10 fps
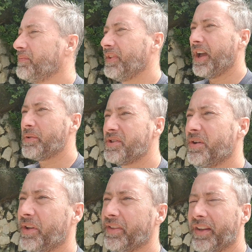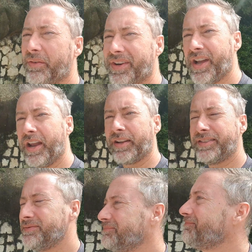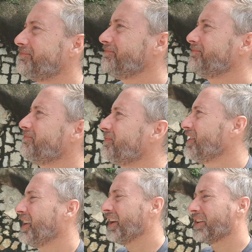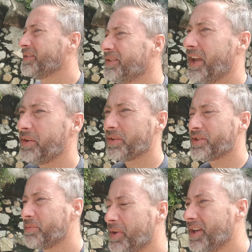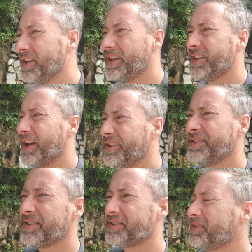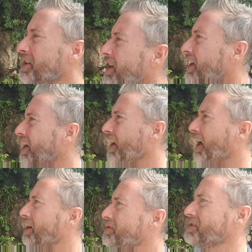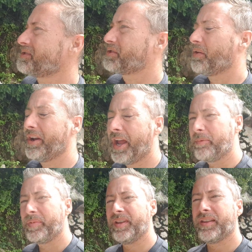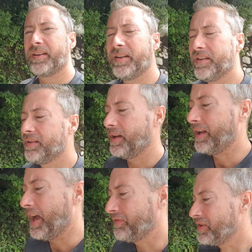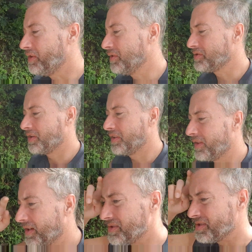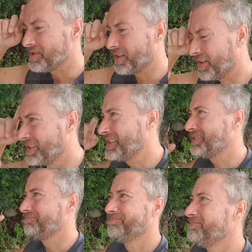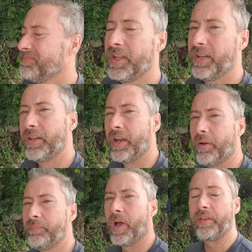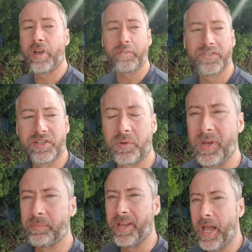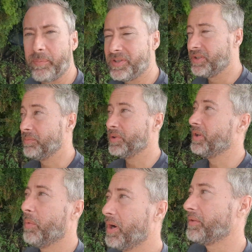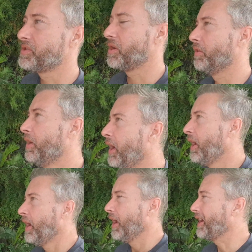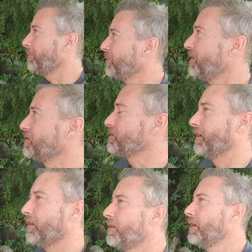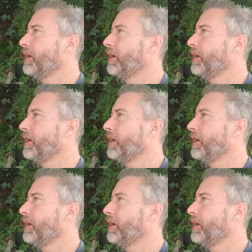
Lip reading: that was the only thing that would kind of, interest me. I was just so unhappy that I'd have to do those sort of things just to, I thought those things were making me happy too, but they weren't. So a couple years ago,